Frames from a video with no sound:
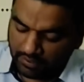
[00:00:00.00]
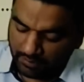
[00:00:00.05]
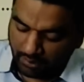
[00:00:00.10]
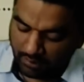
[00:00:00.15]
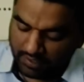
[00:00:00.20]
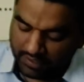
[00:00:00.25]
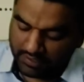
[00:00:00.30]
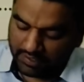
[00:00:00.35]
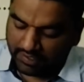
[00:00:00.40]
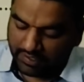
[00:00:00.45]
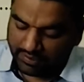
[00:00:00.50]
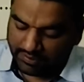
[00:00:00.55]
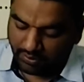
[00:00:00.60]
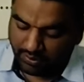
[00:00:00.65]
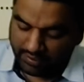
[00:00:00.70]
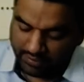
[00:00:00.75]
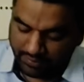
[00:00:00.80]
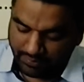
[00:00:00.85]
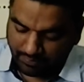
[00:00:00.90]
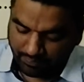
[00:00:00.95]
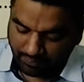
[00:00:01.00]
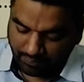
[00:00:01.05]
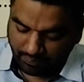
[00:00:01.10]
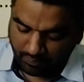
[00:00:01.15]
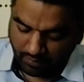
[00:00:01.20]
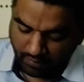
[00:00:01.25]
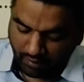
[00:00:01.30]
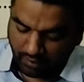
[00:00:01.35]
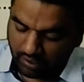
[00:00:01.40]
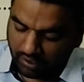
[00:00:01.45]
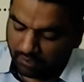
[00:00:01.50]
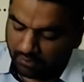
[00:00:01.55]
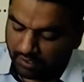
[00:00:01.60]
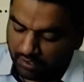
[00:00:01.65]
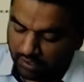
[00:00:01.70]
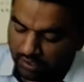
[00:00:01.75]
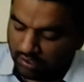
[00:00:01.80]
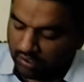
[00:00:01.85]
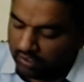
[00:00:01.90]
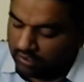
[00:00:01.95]
provides the DNA storage.
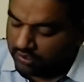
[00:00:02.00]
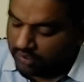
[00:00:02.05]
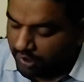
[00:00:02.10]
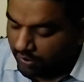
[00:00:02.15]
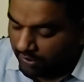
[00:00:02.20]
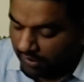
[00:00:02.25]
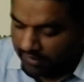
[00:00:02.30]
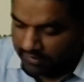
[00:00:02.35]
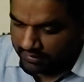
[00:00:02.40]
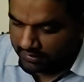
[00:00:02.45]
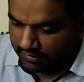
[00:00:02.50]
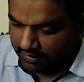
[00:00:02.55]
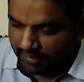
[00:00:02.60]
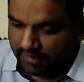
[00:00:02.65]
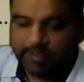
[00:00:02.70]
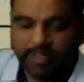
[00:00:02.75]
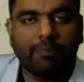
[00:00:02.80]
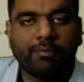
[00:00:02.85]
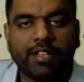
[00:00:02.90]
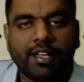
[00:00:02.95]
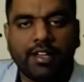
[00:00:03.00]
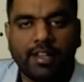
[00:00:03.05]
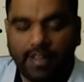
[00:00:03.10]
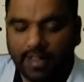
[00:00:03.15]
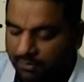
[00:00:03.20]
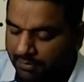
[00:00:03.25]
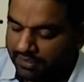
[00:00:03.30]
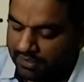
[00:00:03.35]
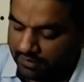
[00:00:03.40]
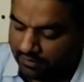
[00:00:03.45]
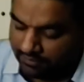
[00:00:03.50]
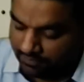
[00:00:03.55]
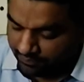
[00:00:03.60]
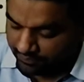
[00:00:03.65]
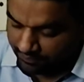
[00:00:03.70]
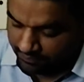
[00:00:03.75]
This nucleus, it is absent in RBC.